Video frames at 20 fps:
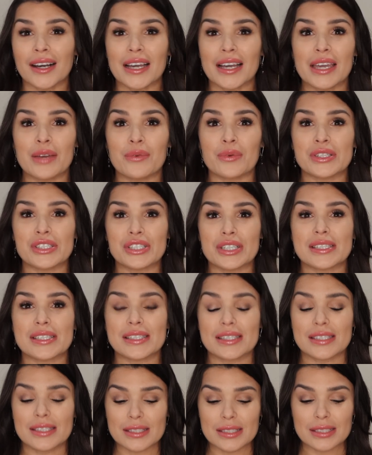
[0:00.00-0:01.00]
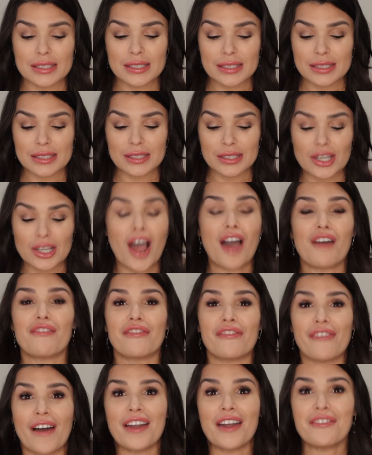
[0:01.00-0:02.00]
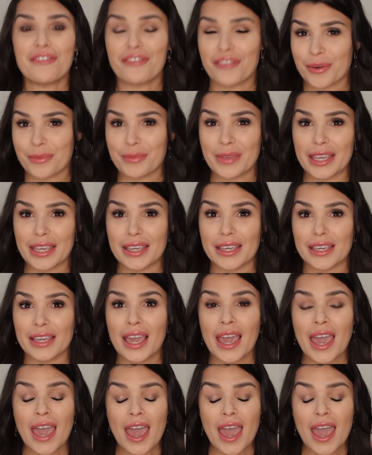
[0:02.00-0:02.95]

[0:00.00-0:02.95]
it was just not fun for me,